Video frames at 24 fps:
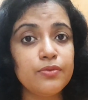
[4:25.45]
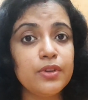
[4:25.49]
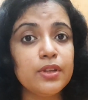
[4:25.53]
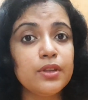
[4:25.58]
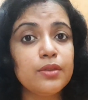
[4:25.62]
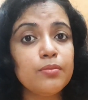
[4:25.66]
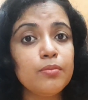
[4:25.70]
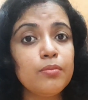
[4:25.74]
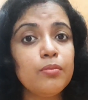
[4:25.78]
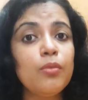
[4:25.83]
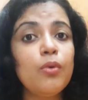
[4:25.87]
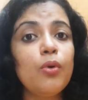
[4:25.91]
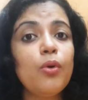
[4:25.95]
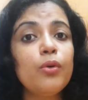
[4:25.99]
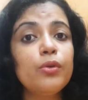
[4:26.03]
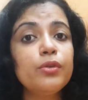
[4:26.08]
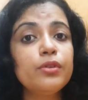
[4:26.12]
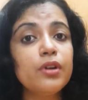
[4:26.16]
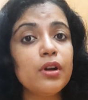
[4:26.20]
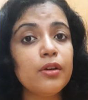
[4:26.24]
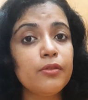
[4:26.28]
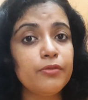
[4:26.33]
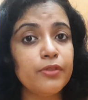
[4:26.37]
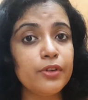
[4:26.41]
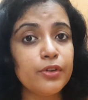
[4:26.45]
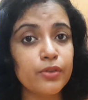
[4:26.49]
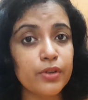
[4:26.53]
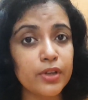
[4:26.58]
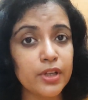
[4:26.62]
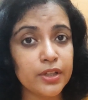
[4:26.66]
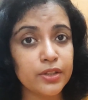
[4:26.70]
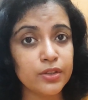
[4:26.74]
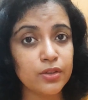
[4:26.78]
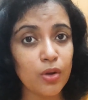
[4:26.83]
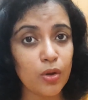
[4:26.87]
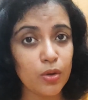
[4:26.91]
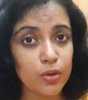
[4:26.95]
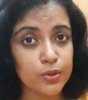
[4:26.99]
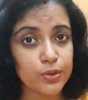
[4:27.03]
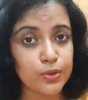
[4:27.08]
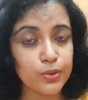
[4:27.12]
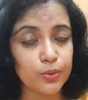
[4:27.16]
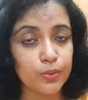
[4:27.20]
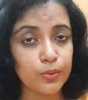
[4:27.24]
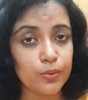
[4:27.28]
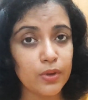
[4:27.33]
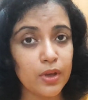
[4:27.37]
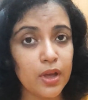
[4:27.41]
with more virulent
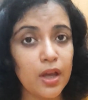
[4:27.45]
also,